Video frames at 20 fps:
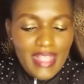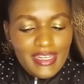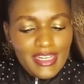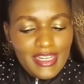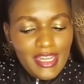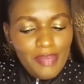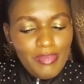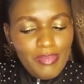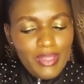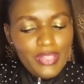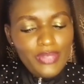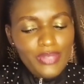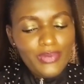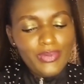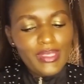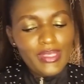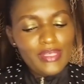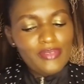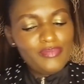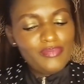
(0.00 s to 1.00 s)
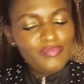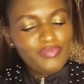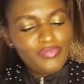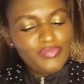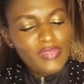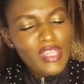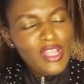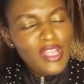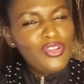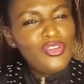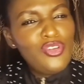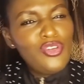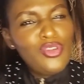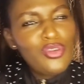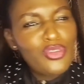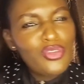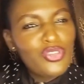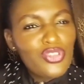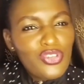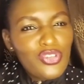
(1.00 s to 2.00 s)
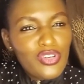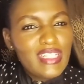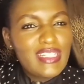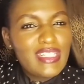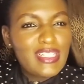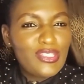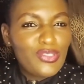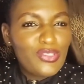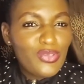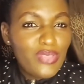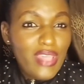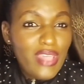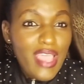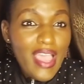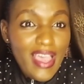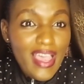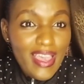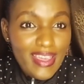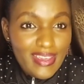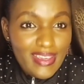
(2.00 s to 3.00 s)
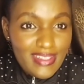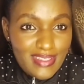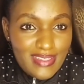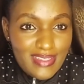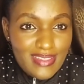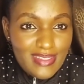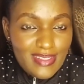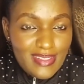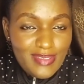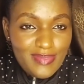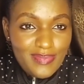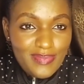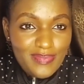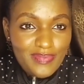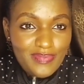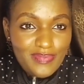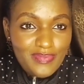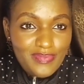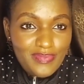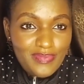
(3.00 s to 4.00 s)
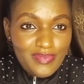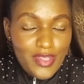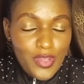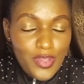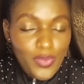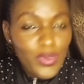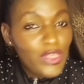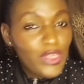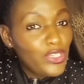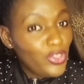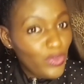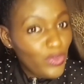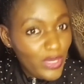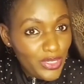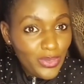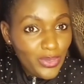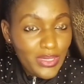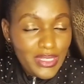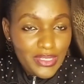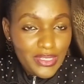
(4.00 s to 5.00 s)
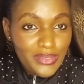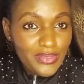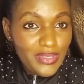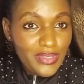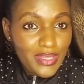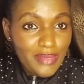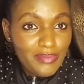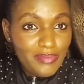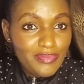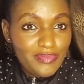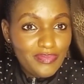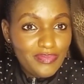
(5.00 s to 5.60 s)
Number three, look straight into their eyes when you are talking to them.